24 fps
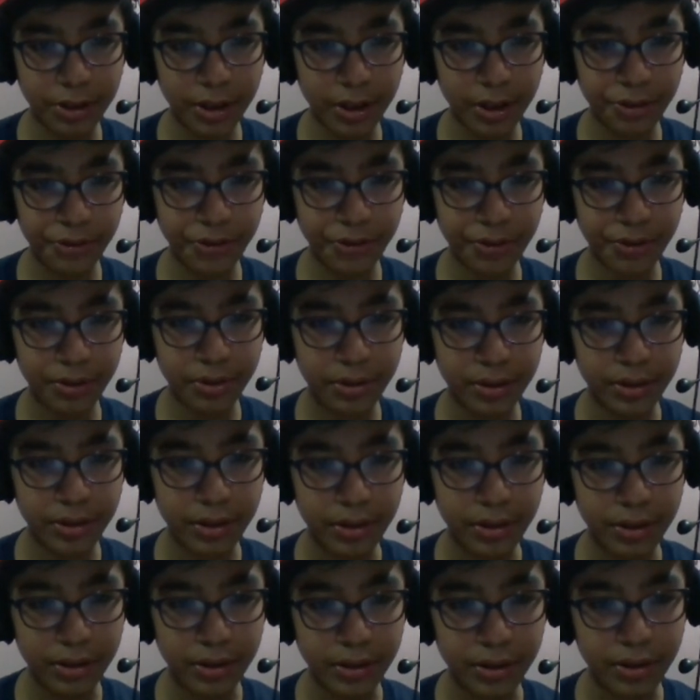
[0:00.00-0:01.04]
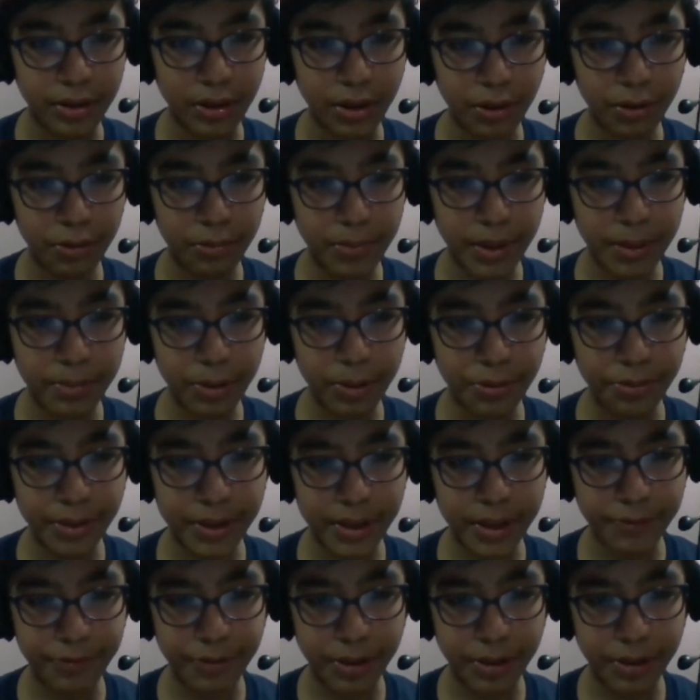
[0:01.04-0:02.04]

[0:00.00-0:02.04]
there. Oh, maybe queen a1.